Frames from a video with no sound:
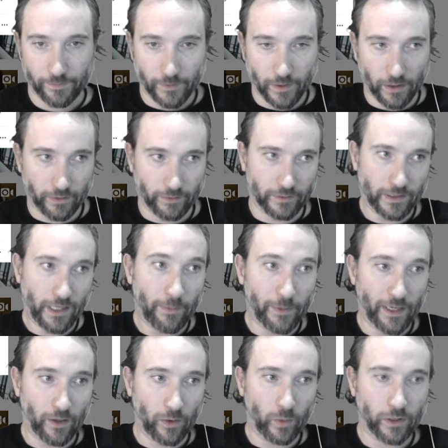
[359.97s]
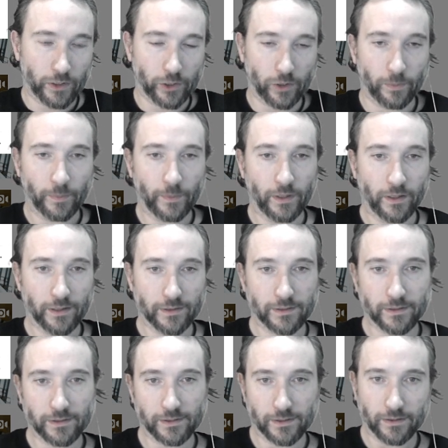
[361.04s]
kind of has kept me out of the workshop
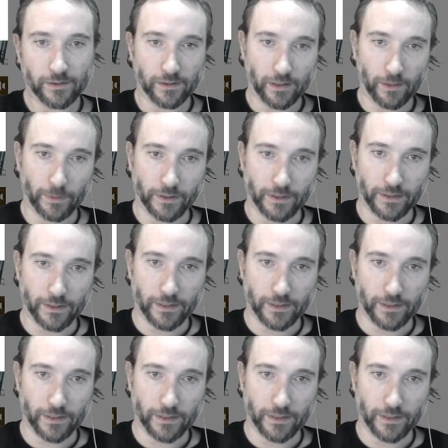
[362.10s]
last couple of